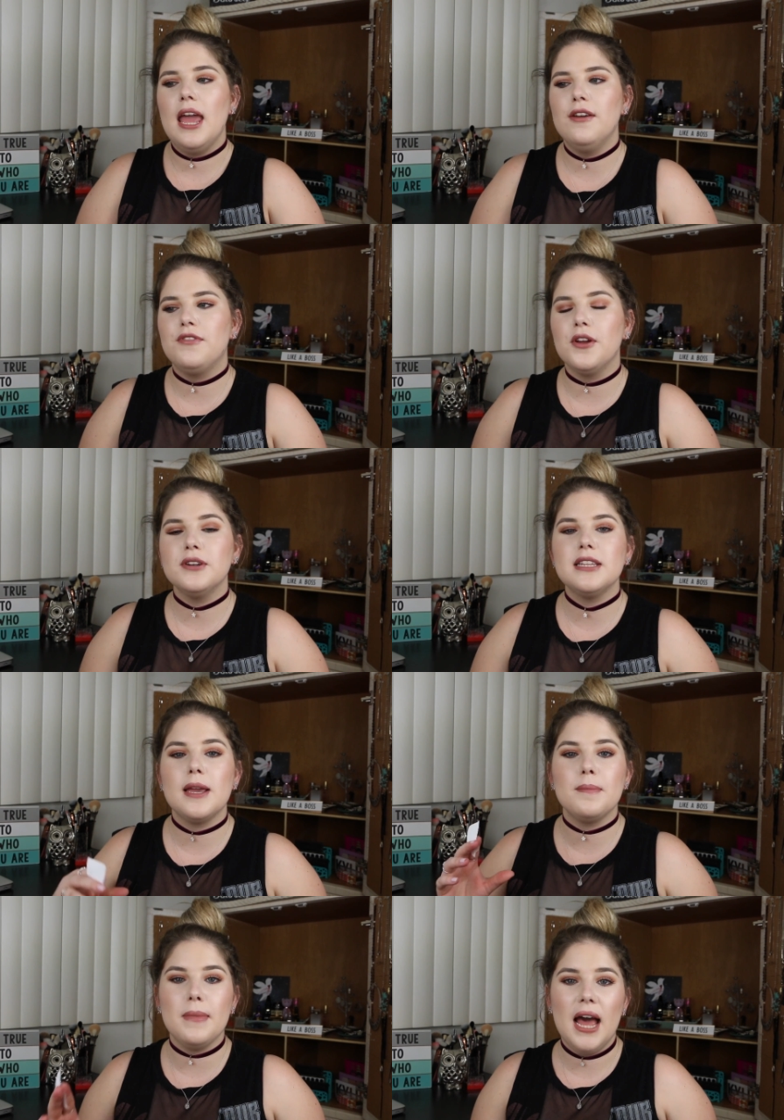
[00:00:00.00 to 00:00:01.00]
If there's
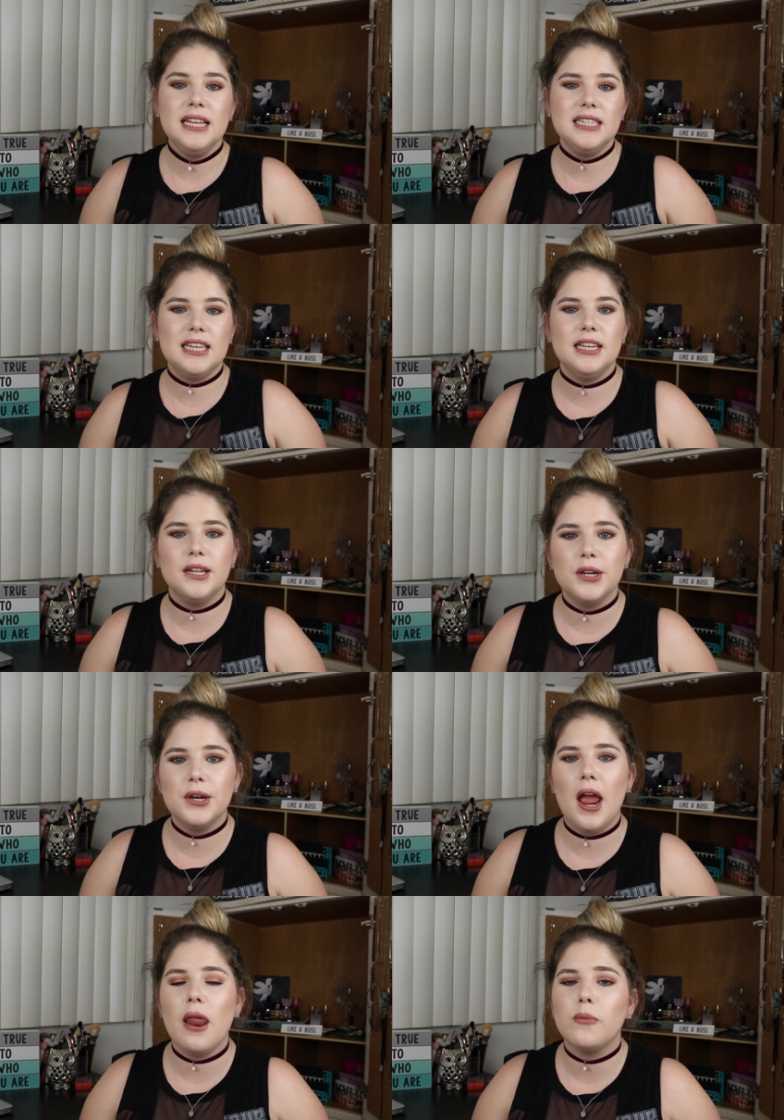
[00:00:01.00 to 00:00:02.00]
a mass
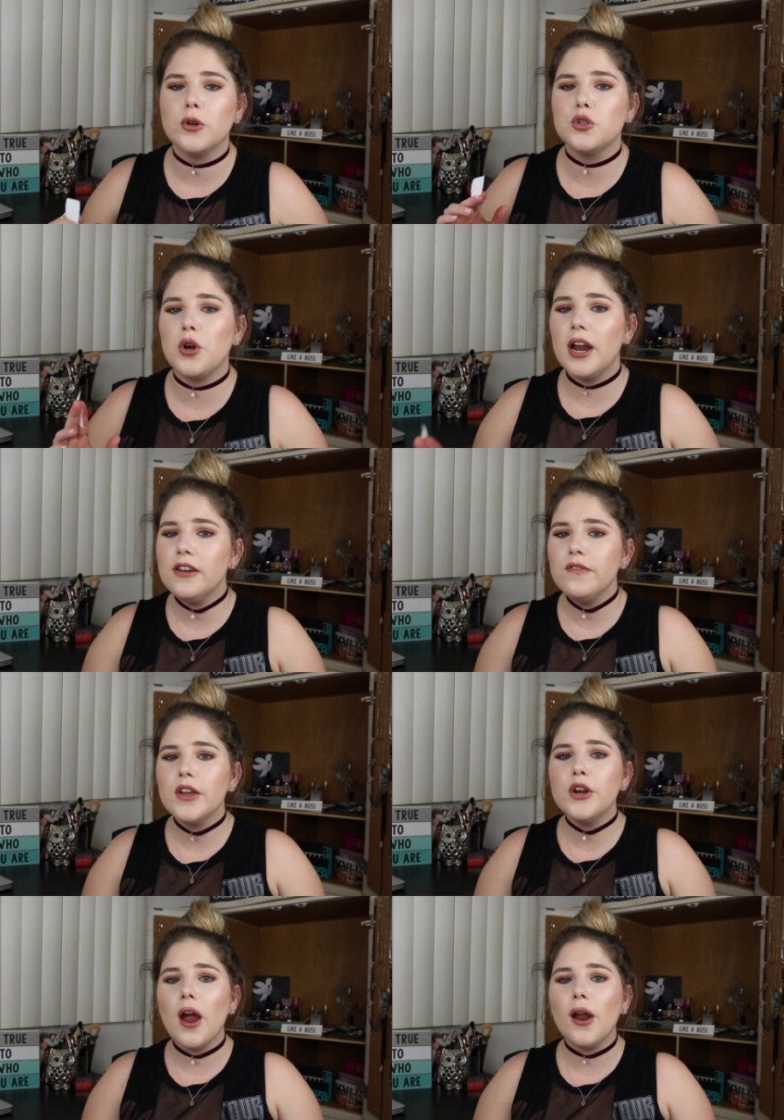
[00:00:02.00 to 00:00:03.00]
killer and we're trying to
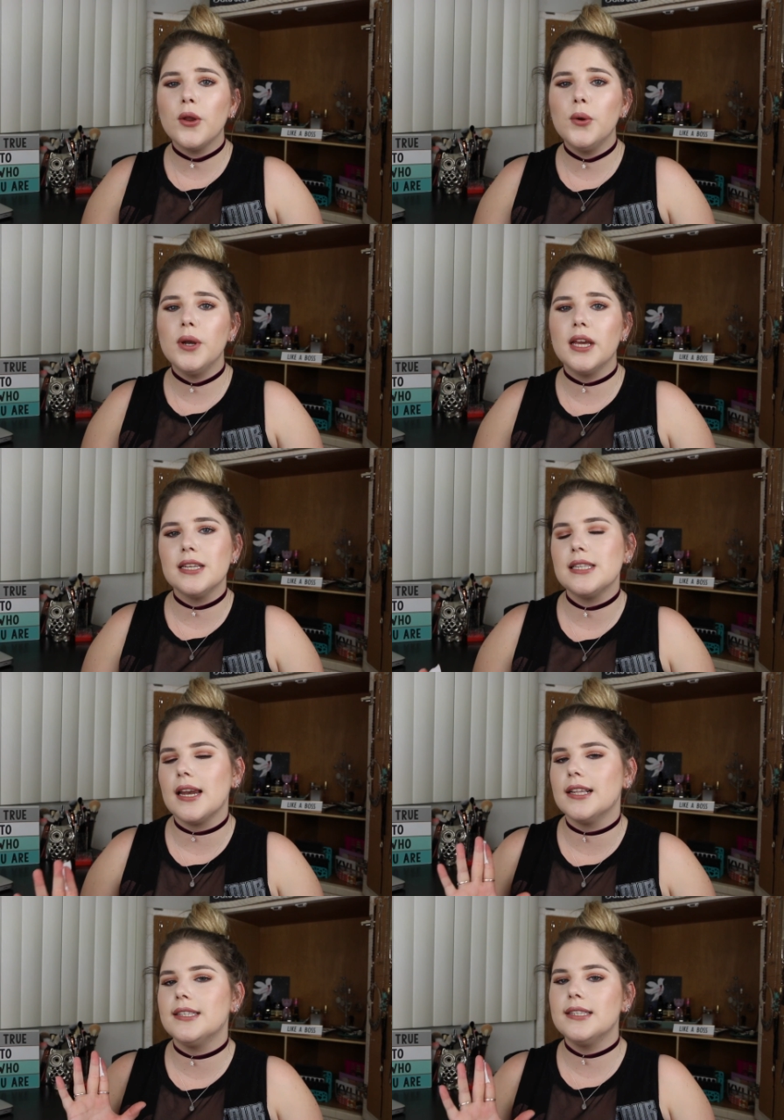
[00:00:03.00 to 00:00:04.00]
figure out who it is
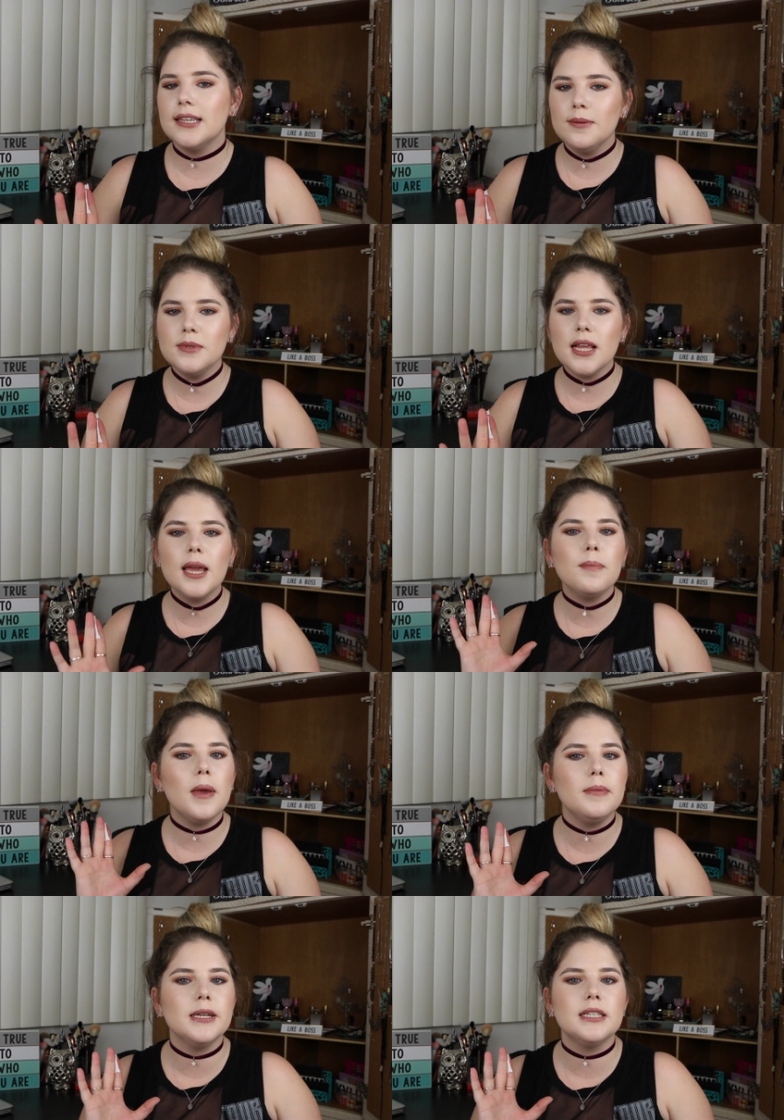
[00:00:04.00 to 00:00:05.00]
and it seems like
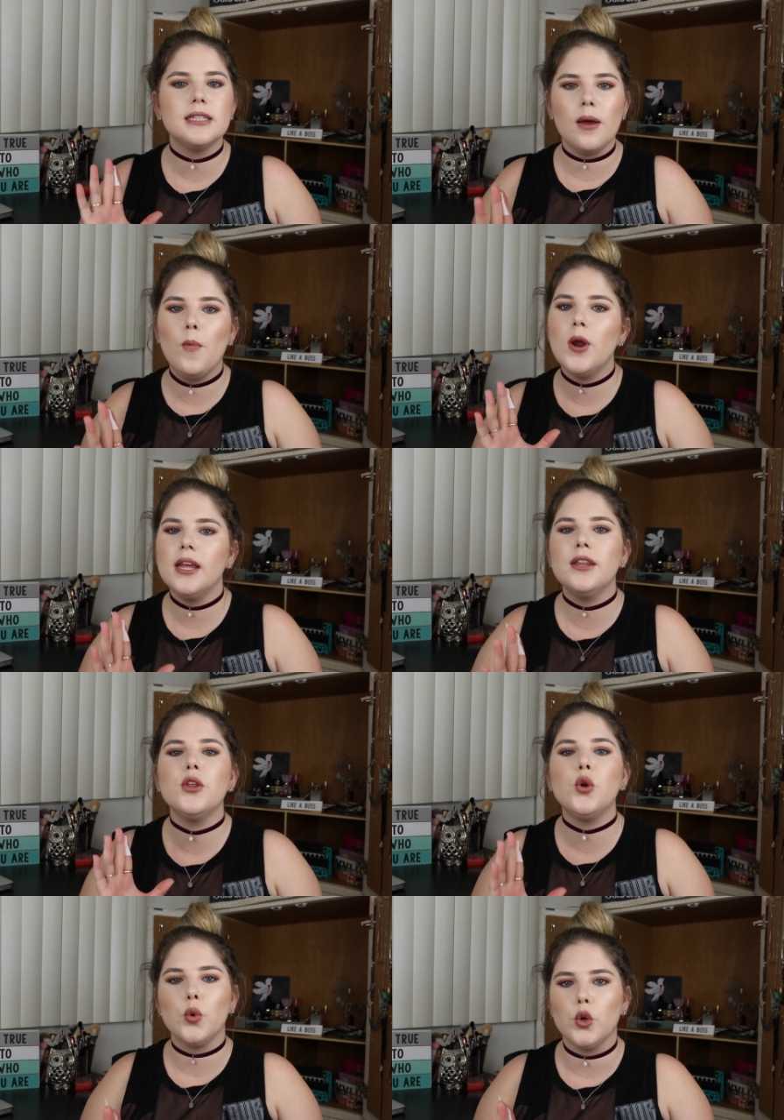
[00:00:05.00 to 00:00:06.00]
maybe it's someone in
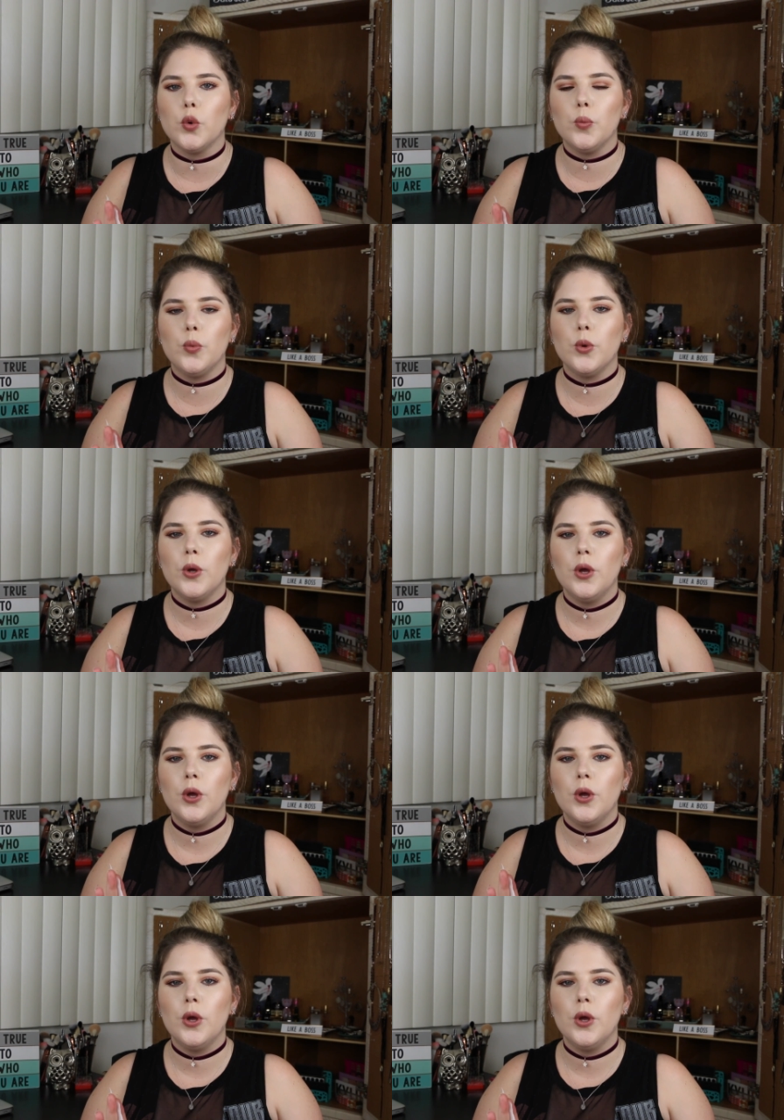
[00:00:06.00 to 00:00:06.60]
the group,